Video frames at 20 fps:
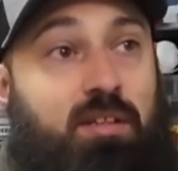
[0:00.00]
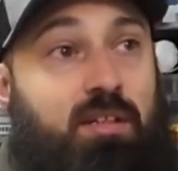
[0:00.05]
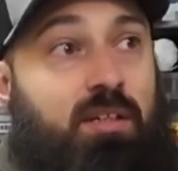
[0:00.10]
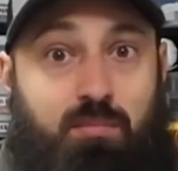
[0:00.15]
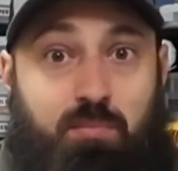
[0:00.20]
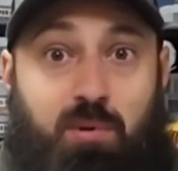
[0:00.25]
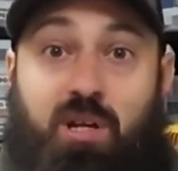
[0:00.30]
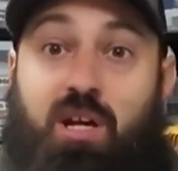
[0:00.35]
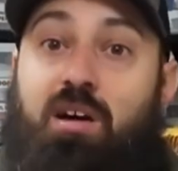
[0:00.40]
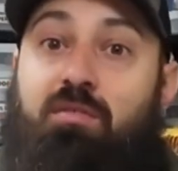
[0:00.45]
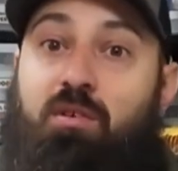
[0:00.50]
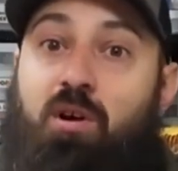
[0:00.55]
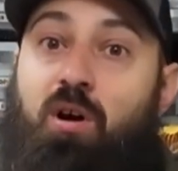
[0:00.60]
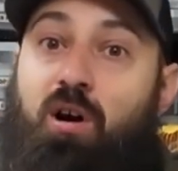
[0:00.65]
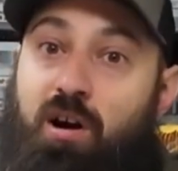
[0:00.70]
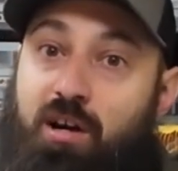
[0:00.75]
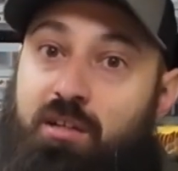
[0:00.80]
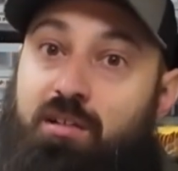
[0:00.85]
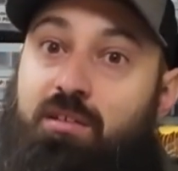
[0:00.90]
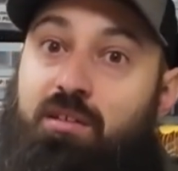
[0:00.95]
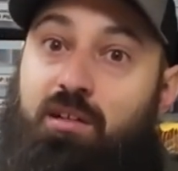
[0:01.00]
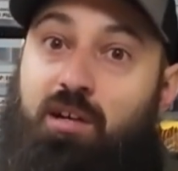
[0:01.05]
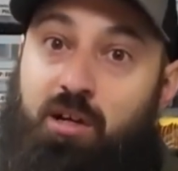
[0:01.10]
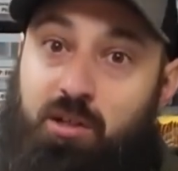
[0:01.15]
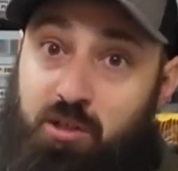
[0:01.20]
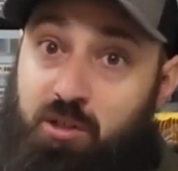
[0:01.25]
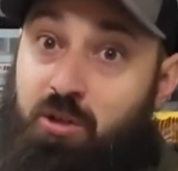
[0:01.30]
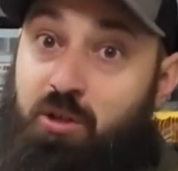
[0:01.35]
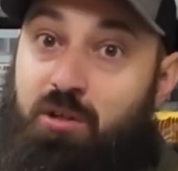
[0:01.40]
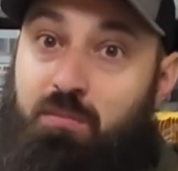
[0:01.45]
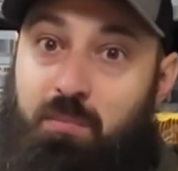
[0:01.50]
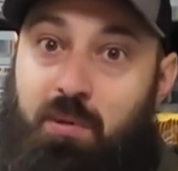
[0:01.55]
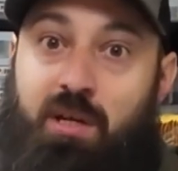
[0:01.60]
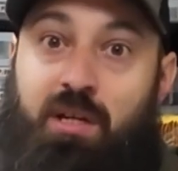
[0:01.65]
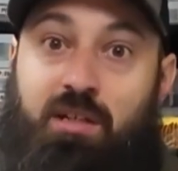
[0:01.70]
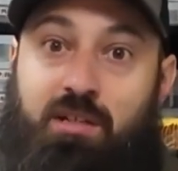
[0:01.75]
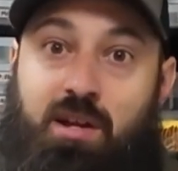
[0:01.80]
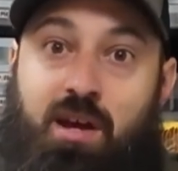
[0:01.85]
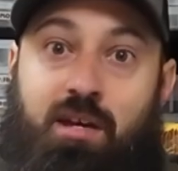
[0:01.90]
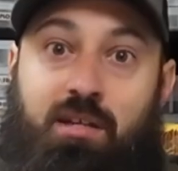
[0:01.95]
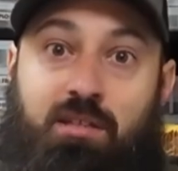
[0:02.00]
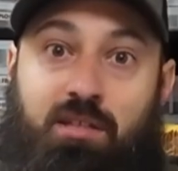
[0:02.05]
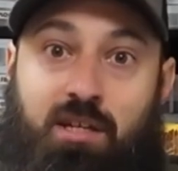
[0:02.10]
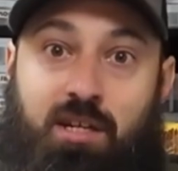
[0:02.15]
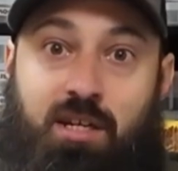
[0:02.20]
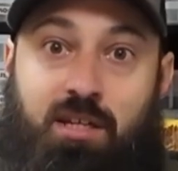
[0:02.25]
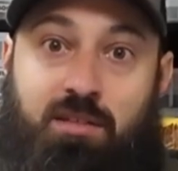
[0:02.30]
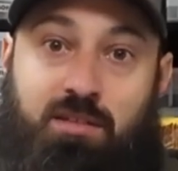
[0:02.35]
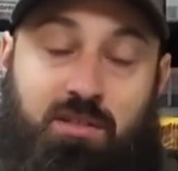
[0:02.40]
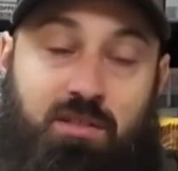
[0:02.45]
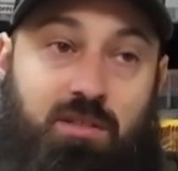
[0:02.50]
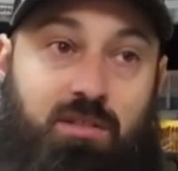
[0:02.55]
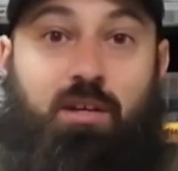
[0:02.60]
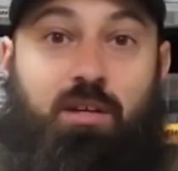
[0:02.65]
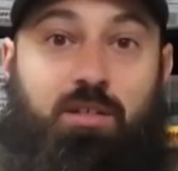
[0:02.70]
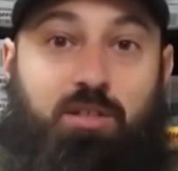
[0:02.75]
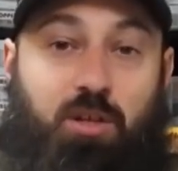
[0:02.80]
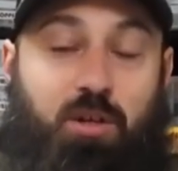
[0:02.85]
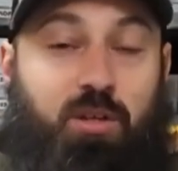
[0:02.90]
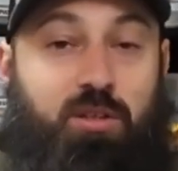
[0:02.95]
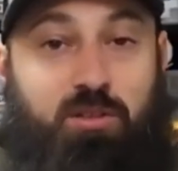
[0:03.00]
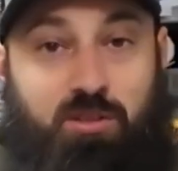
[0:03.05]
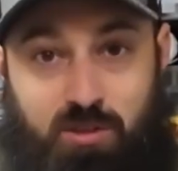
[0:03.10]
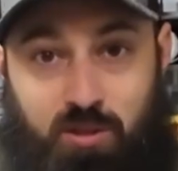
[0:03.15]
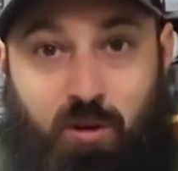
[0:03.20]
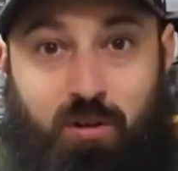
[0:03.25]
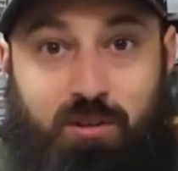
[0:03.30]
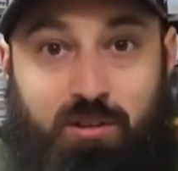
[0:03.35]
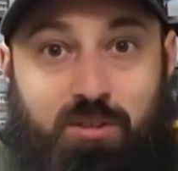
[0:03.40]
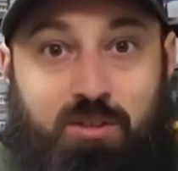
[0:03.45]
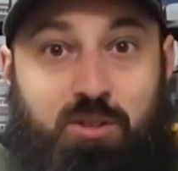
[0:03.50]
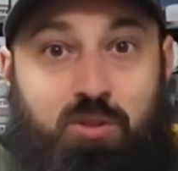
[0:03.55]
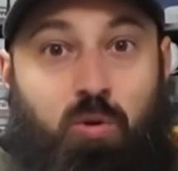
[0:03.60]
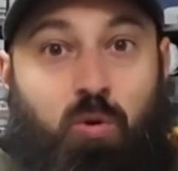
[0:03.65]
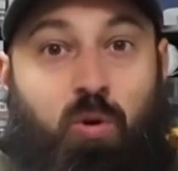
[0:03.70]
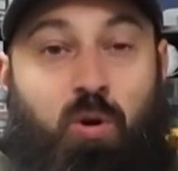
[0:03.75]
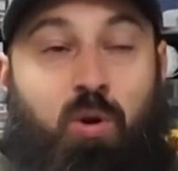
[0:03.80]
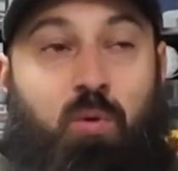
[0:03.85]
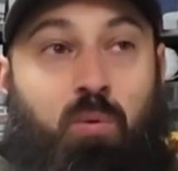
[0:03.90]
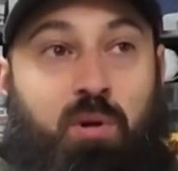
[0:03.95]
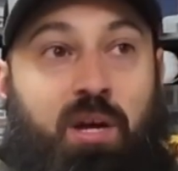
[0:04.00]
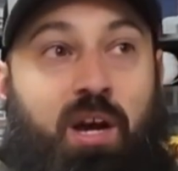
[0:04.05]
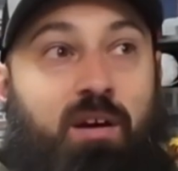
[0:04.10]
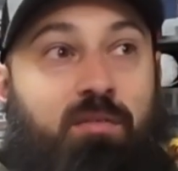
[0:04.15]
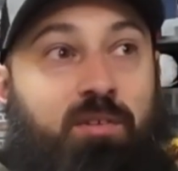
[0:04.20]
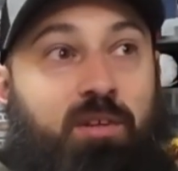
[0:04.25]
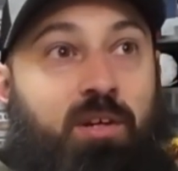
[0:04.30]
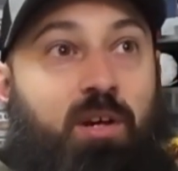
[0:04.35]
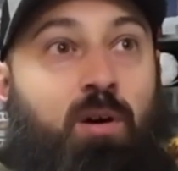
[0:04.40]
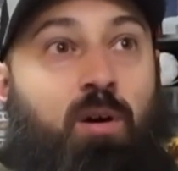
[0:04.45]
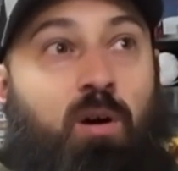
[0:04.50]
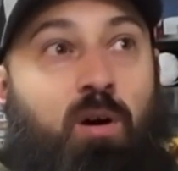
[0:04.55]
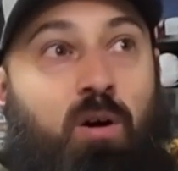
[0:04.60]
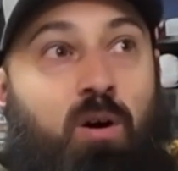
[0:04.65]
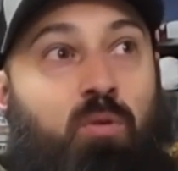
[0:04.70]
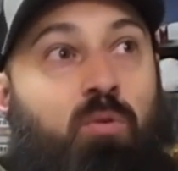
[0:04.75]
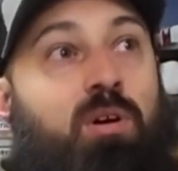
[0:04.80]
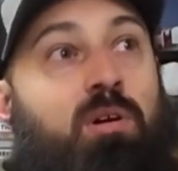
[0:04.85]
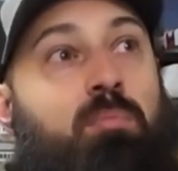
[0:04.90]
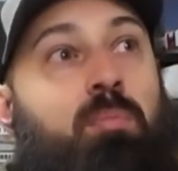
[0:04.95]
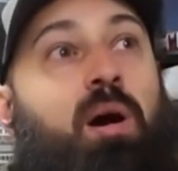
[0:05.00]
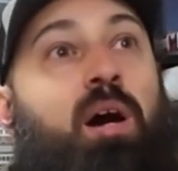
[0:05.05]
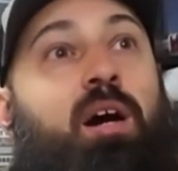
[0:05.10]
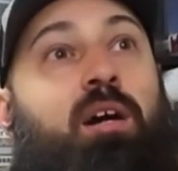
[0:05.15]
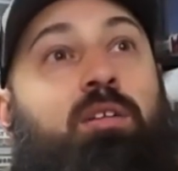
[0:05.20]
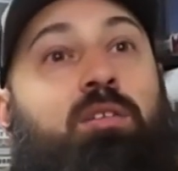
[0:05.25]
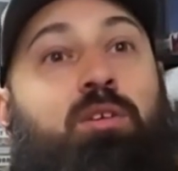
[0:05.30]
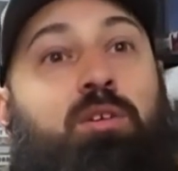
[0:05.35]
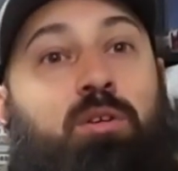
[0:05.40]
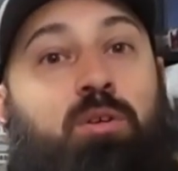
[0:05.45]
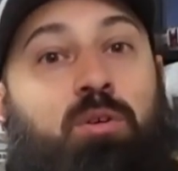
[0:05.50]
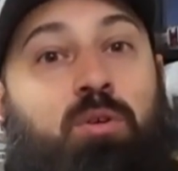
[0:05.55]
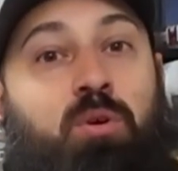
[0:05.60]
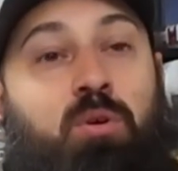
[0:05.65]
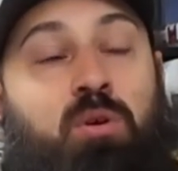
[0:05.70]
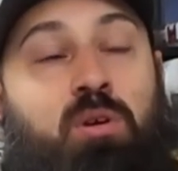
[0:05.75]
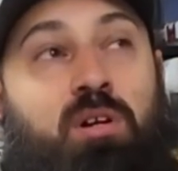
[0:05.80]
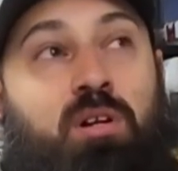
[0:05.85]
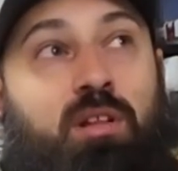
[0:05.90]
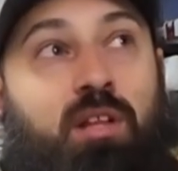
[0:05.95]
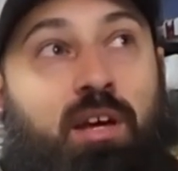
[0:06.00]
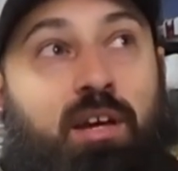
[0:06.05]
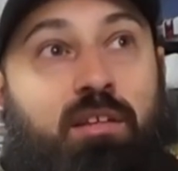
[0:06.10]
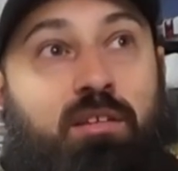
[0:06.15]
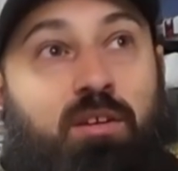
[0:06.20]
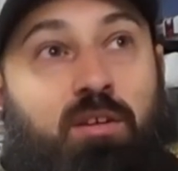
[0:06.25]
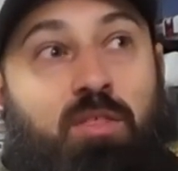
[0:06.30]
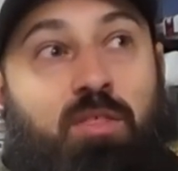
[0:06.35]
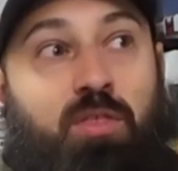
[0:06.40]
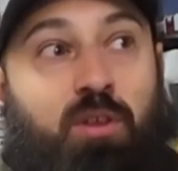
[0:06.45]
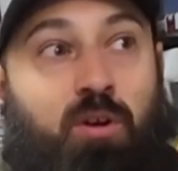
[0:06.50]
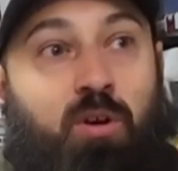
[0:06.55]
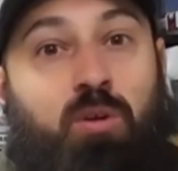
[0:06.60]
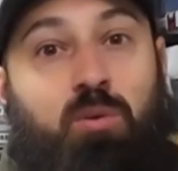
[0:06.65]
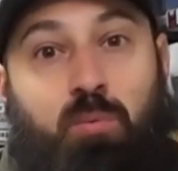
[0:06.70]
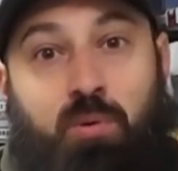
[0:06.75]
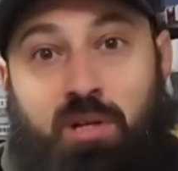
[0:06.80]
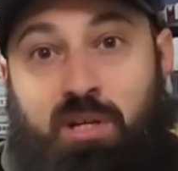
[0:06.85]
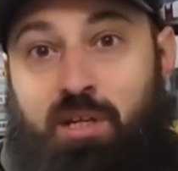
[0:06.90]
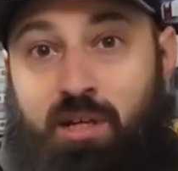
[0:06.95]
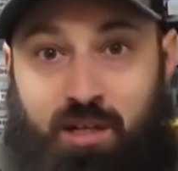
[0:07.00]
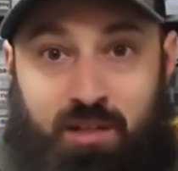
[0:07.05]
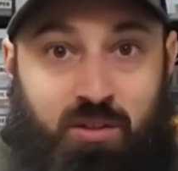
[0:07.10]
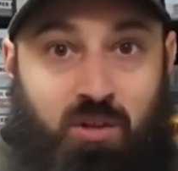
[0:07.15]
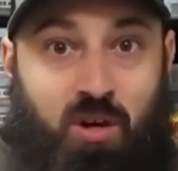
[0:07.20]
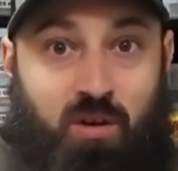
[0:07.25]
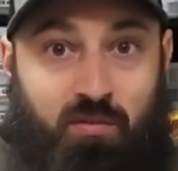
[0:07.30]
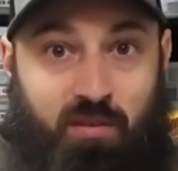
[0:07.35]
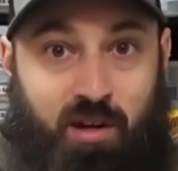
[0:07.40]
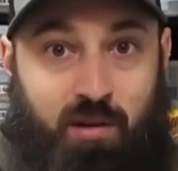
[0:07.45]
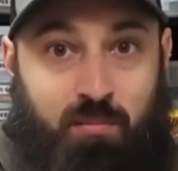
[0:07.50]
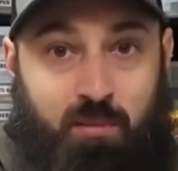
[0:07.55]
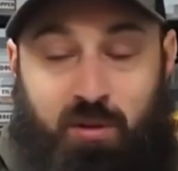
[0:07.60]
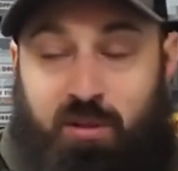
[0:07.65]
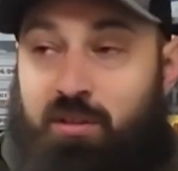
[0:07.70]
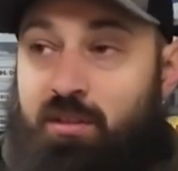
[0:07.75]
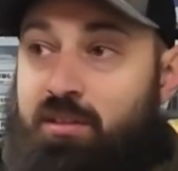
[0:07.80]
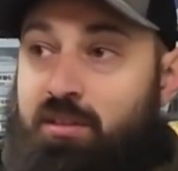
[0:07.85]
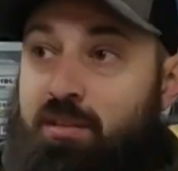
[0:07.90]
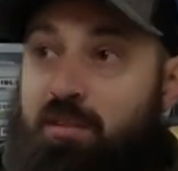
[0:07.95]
But I've caught a good bit of 19s. So to start this story, we have to go all the way back to like the 3rd week in November.